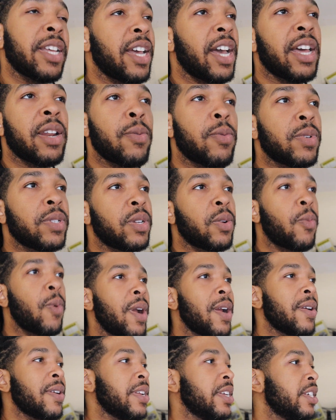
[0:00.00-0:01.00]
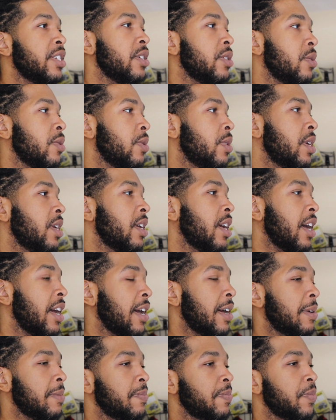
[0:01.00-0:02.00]
God it wasn't a wiring issue.
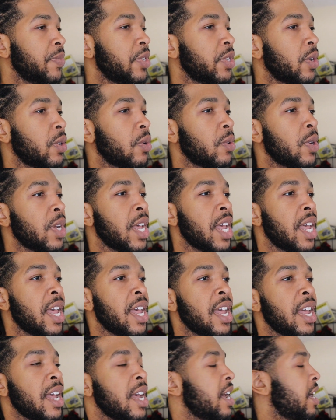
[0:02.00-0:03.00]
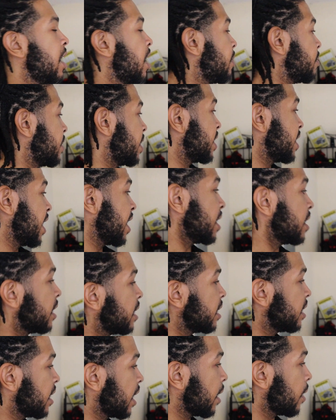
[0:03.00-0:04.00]
So I'm gonna take
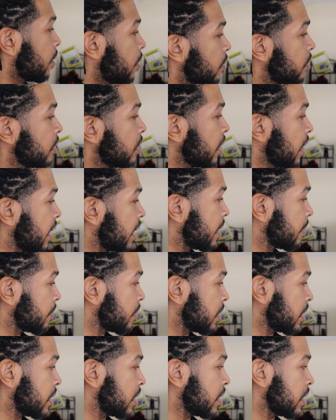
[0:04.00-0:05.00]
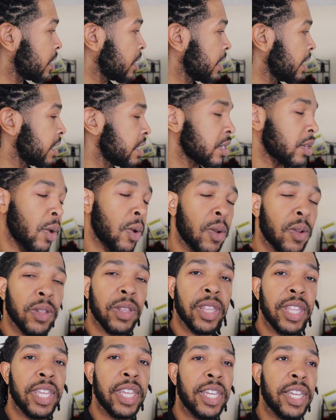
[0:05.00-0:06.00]
these out and I'm gonna install
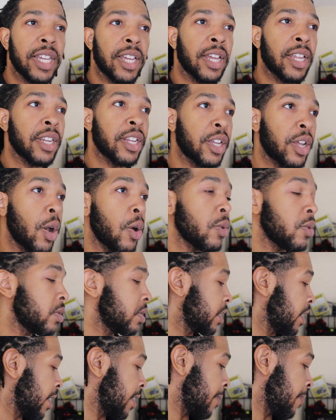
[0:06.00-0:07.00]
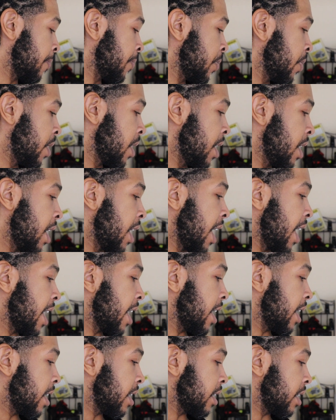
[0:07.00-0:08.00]
the decoders in,
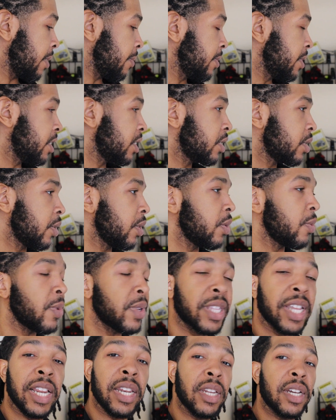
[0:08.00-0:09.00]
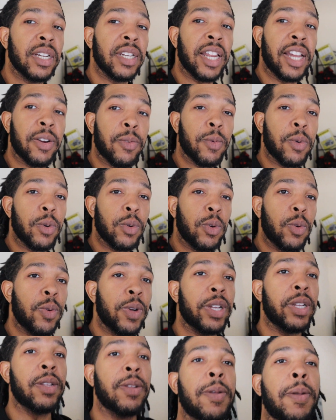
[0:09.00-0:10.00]
and let me just show you what they look like real quick.